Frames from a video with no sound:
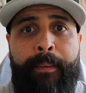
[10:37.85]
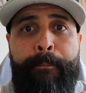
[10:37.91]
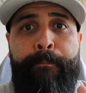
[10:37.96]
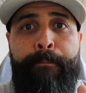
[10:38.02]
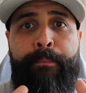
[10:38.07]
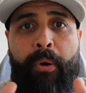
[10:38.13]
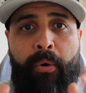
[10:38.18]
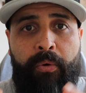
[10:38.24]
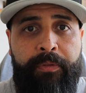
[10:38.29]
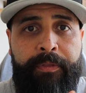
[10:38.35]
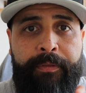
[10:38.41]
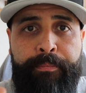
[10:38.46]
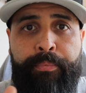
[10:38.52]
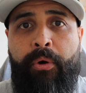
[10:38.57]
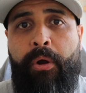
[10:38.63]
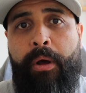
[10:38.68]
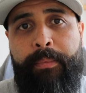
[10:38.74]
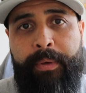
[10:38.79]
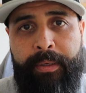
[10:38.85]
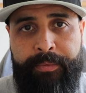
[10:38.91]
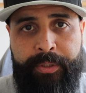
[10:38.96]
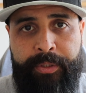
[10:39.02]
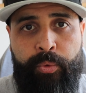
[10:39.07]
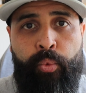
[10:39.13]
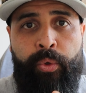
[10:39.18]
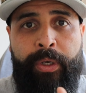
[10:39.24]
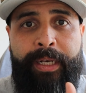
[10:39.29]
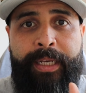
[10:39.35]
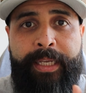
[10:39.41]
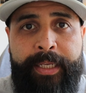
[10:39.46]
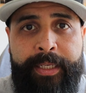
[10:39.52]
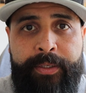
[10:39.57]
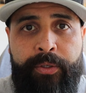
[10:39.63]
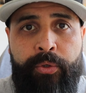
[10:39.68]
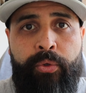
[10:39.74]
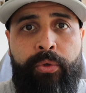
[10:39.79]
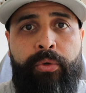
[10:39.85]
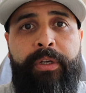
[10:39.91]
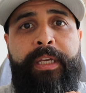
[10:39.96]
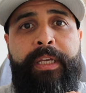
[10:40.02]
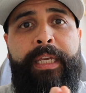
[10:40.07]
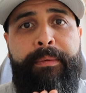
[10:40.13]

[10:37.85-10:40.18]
Both problems will lead you